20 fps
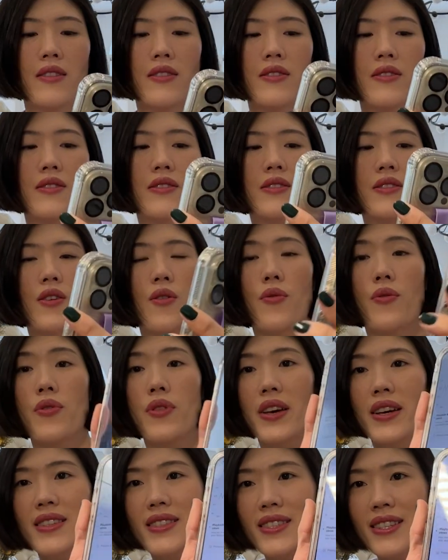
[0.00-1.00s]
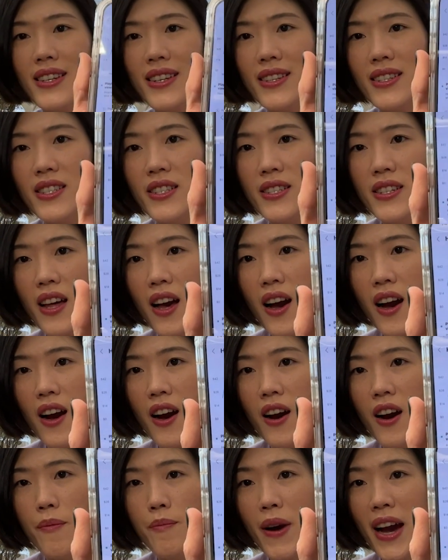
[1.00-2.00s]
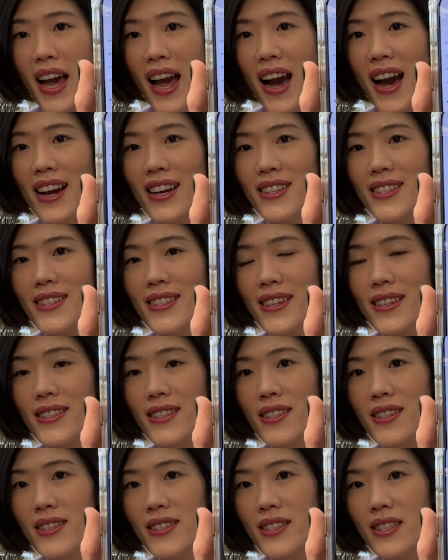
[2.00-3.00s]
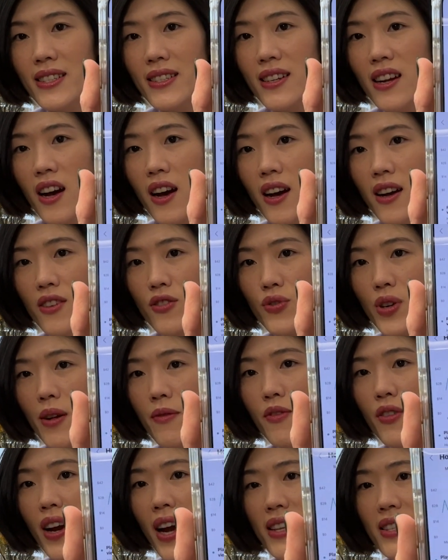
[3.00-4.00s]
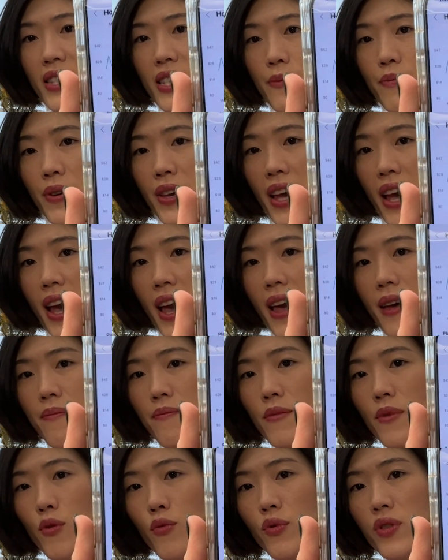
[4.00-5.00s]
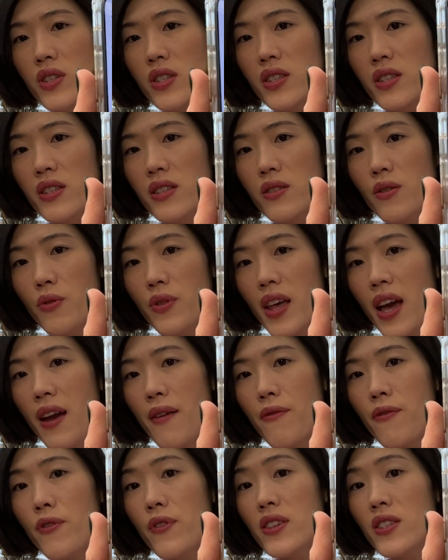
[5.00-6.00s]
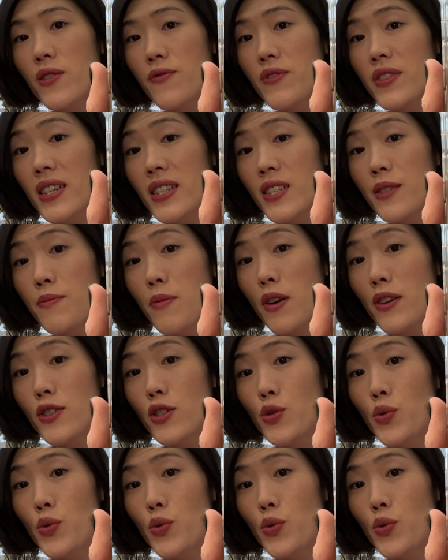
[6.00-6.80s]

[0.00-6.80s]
So this is my Iceland Travel Guide CPM, which is on average of this month,